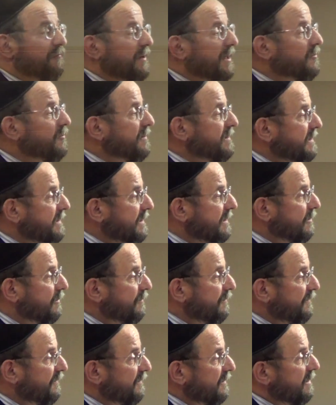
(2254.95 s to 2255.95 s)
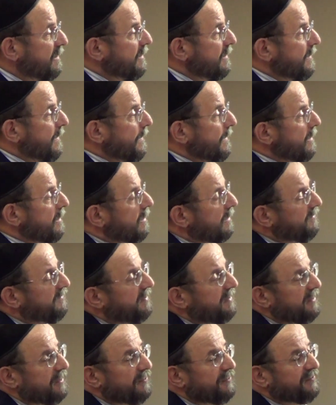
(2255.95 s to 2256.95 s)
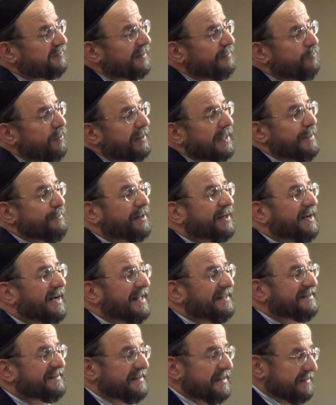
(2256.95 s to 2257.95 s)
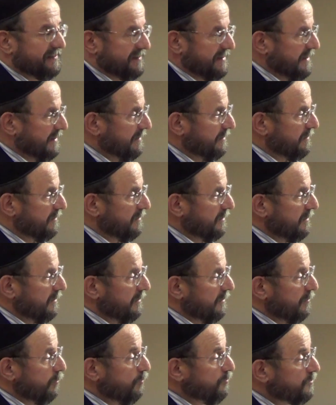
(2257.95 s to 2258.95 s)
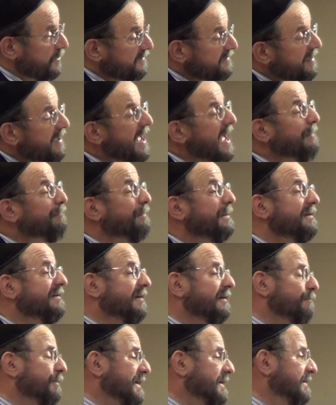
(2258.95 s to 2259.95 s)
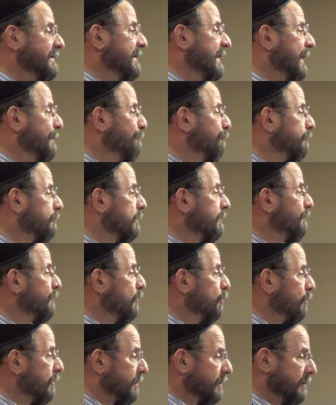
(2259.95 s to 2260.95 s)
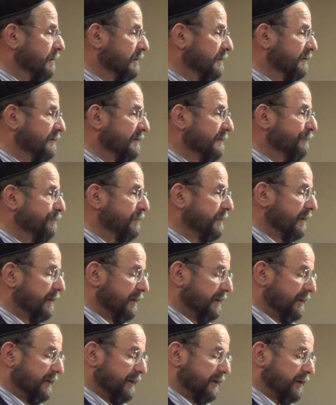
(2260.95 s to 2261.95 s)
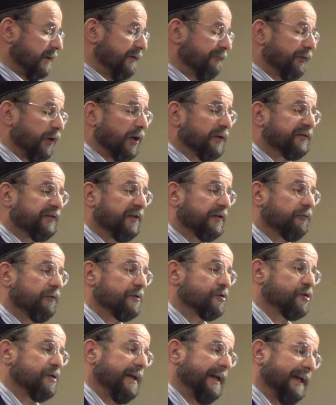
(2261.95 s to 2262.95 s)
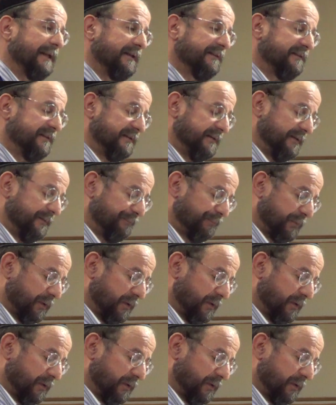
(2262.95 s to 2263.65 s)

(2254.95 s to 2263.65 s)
300 years, until someone named Constantine who just happened to be the emperor of the world, converts to Christianity.